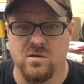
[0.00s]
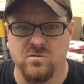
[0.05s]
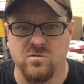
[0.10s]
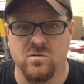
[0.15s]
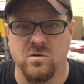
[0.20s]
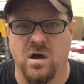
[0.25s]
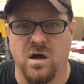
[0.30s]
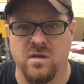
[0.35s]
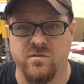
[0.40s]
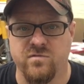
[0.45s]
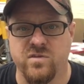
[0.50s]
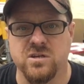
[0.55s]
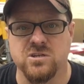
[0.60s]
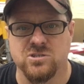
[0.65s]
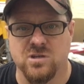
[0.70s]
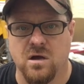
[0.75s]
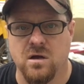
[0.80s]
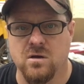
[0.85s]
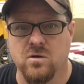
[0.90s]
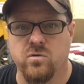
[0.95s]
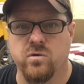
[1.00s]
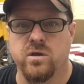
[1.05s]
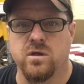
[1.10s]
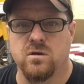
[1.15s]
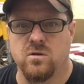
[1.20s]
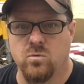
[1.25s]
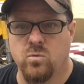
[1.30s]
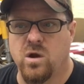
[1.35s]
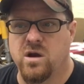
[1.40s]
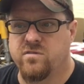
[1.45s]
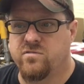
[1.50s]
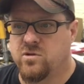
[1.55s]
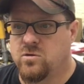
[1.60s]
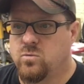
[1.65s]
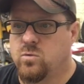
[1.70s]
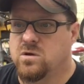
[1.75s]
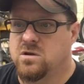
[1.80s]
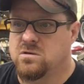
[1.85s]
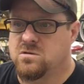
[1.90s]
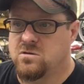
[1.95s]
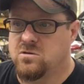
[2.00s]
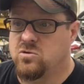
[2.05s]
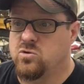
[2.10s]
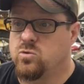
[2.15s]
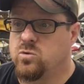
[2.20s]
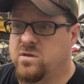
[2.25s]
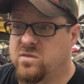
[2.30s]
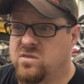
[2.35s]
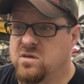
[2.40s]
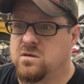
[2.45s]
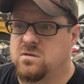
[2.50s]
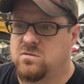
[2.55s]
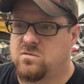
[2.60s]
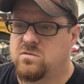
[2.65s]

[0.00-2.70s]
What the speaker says: do an unfinished concrete or whatever you wanted to do with it.